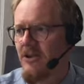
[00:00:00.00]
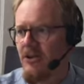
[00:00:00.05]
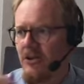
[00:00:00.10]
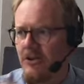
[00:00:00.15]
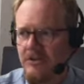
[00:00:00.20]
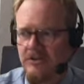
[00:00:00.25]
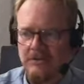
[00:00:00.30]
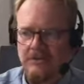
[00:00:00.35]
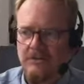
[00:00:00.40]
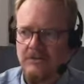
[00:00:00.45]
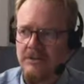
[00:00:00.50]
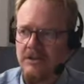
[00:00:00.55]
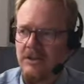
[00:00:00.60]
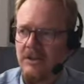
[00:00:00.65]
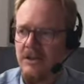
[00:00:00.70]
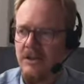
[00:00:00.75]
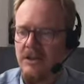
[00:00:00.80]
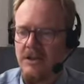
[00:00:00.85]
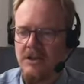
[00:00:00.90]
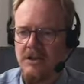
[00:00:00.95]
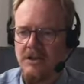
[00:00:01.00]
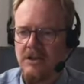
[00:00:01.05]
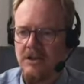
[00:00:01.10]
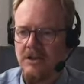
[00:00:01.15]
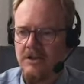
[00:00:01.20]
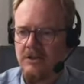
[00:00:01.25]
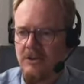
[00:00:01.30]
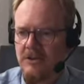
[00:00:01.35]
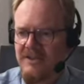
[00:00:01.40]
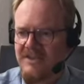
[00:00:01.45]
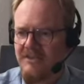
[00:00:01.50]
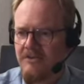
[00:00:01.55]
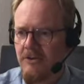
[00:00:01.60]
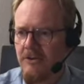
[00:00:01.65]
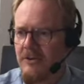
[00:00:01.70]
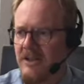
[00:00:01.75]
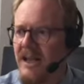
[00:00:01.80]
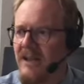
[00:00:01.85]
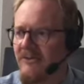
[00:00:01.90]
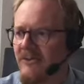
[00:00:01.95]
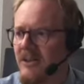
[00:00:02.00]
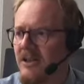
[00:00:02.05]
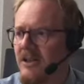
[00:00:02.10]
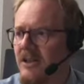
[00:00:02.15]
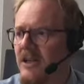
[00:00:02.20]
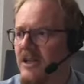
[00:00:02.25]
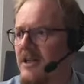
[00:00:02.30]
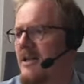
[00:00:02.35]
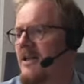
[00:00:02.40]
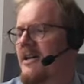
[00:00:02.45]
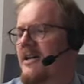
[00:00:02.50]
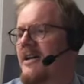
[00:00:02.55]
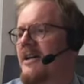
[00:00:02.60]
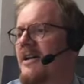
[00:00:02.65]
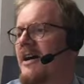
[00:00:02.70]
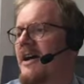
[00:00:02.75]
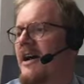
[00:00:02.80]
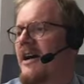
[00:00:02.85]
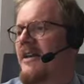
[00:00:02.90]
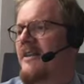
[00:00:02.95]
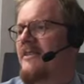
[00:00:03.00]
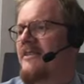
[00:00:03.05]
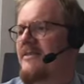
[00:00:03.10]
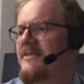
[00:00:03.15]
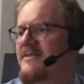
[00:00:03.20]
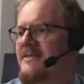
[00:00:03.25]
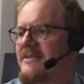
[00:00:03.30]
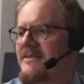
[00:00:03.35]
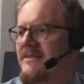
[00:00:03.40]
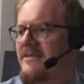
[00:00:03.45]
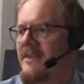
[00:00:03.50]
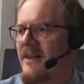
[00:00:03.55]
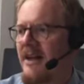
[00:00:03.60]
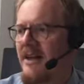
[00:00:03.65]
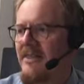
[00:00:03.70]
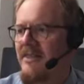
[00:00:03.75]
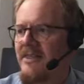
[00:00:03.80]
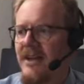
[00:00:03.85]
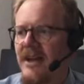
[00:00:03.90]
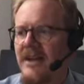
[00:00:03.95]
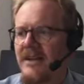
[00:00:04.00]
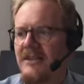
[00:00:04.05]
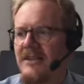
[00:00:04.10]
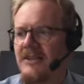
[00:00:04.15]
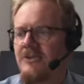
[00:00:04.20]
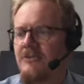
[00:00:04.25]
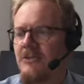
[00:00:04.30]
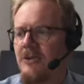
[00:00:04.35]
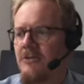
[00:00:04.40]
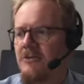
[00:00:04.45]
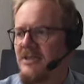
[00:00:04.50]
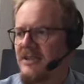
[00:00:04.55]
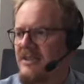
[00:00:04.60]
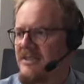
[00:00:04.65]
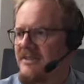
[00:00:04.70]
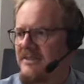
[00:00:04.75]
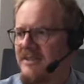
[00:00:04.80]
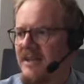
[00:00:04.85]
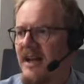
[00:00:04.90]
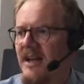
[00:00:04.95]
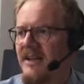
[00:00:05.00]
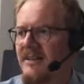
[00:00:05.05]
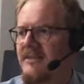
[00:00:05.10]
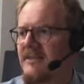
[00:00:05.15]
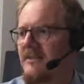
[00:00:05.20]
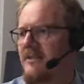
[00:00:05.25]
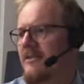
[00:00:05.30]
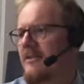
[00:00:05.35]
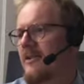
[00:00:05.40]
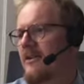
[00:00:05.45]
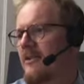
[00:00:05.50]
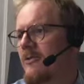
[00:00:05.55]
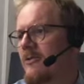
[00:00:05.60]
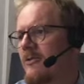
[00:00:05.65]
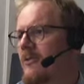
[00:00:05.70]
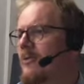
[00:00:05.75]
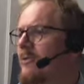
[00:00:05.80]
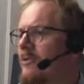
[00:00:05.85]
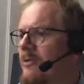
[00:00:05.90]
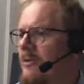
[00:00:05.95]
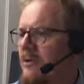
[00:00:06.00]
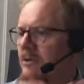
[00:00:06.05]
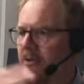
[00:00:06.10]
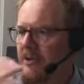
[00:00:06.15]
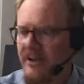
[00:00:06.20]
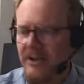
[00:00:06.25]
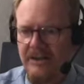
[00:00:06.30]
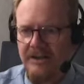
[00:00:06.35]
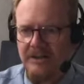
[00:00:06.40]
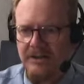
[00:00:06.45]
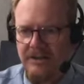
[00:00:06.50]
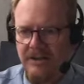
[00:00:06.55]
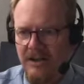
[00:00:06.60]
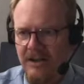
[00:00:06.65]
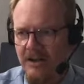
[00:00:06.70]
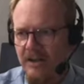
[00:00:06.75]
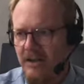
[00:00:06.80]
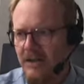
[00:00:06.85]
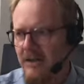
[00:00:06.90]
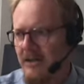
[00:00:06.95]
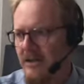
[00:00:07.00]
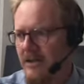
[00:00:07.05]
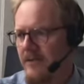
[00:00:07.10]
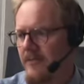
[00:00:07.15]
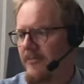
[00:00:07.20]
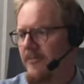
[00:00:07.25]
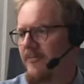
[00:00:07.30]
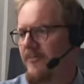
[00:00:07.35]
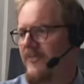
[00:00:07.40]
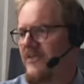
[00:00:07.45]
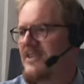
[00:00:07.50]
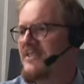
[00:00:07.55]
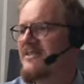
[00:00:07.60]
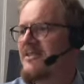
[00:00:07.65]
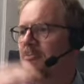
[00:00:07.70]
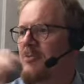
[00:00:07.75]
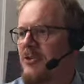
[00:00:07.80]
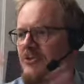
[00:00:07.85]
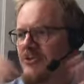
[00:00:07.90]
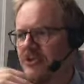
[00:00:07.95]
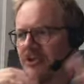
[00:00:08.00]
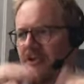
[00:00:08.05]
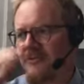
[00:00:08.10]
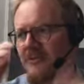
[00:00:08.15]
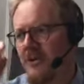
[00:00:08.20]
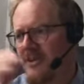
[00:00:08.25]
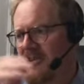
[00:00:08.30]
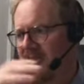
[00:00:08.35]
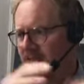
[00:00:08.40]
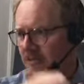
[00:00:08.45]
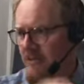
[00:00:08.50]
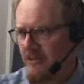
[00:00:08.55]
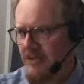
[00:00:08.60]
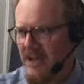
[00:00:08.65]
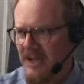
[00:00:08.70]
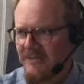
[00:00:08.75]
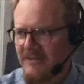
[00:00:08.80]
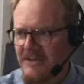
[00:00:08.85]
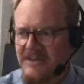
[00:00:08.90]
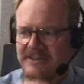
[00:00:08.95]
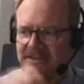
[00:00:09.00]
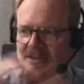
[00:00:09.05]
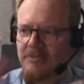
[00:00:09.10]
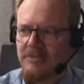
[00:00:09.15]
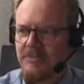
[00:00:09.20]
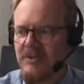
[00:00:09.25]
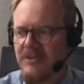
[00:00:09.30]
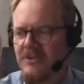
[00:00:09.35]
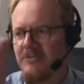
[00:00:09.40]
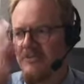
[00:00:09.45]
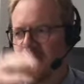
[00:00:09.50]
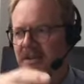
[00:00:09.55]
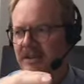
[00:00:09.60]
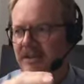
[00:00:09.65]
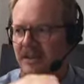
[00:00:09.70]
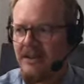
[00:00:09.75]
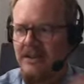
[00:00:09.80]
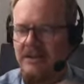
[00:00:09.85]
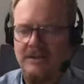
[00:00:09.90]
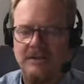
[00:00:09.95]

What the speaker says: on cholesterol level, and then you notice that, the distribution of cholesterol levels between the